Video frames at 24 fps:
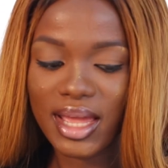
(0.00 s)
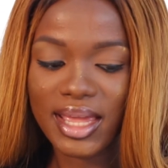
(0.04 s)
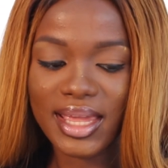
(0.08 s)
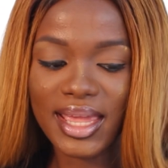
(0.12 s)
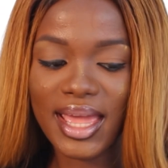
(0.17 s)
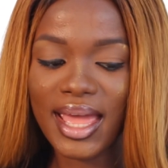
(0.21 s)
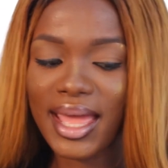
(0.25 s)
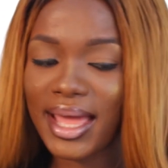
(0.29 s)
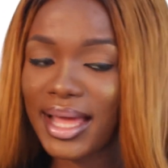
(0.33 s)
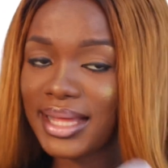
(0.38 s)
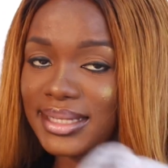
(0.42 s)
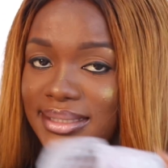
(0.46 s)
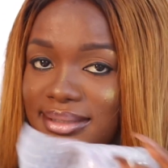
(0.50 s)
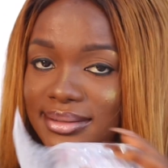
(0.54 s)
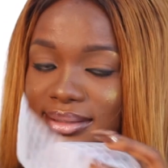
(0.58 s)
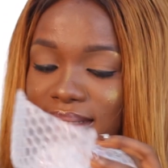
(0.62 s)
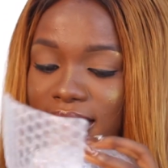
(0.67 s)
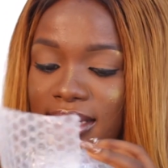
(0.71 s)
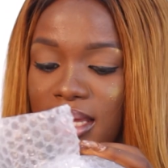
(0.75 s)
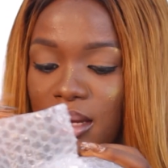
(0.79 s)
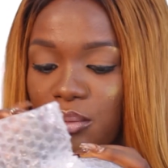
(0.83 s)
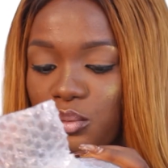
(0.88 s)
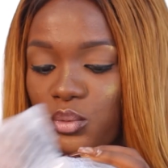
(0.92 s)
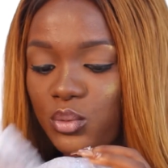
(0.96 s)
Yeah, and
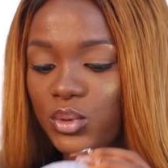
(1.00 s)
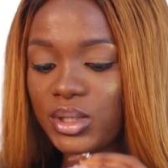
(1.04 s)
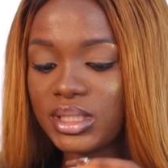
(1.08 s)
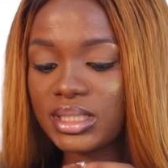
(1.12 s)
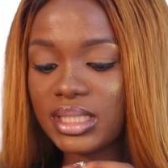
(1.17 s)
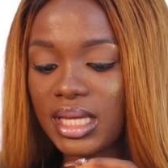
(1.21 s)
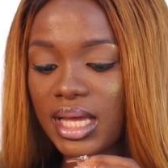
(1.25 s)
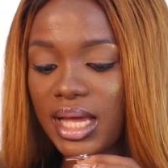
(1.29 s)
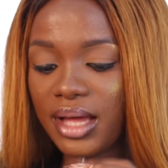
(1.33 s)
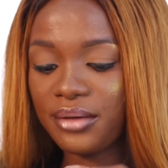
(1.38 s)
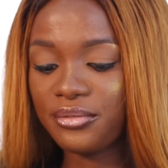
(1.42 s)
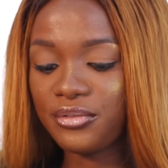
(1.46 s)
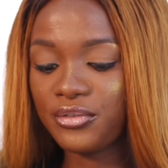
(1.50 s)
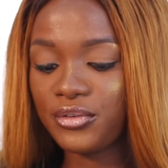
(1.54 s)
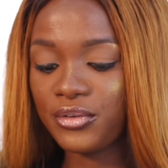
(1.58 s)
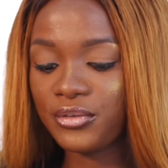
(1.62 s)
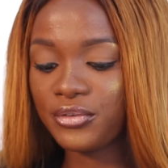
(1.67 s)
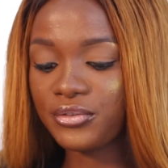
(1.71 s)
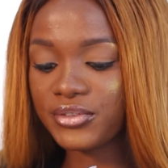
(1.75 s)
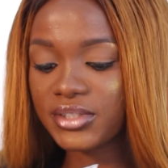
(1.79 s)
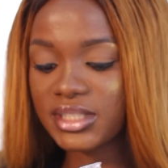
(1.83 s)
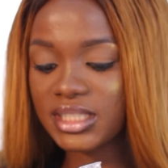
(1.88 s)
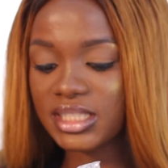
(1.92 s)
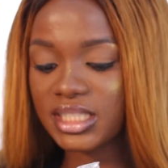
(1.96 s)
it came with a
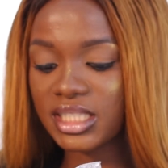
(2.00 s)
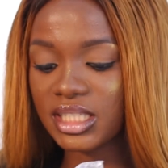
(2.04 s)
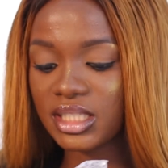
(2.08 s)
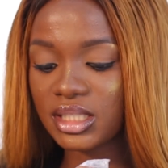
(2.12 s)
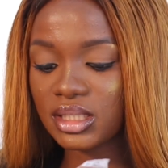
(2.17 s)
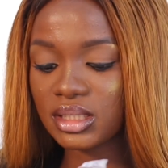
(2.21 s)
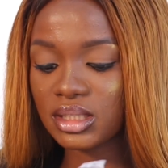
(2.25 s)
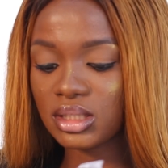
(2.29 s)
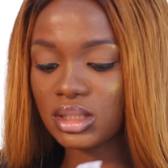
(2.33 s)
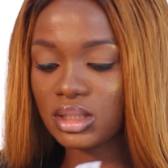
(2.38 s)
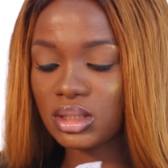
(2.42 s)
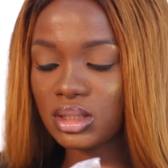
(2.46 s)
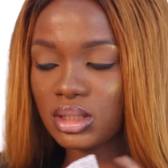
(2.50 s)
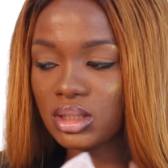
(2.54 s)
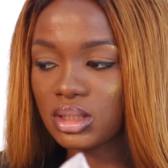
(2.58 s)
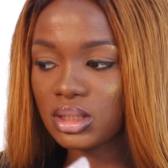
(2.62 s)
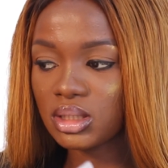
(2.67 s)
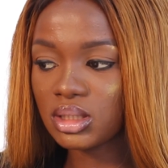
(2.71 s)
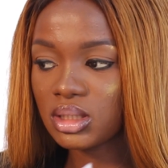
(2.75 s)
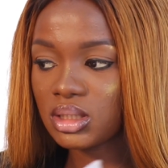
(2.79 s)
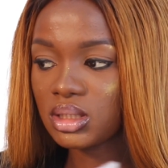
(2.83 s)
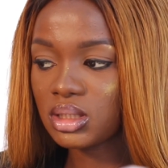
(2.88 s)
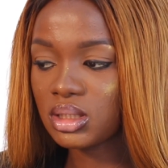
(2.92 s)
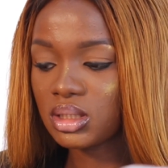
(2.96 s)
15
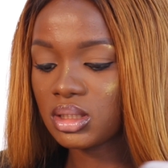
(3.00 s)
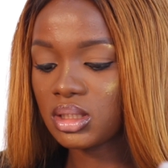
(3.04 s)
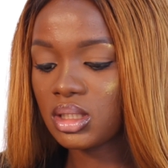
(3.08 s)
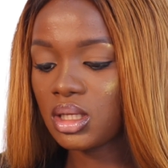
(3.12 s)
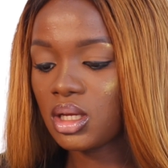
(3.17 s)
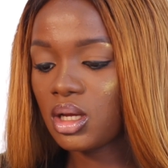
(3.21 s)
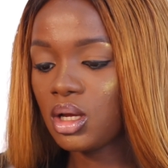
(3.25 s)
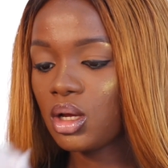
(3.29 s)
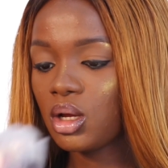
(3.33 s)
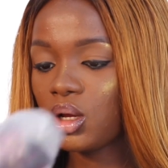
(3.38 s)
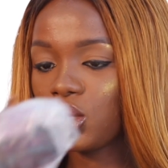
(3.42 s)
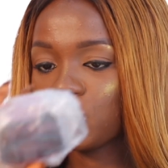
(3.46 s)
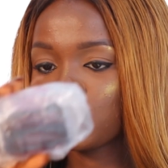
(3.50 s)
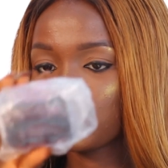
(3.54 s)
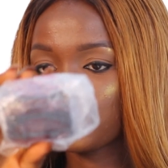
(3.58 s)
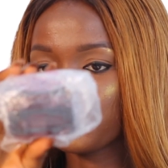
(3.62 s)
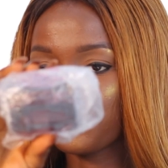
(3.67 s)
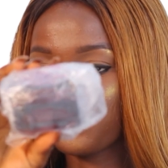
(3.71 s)
to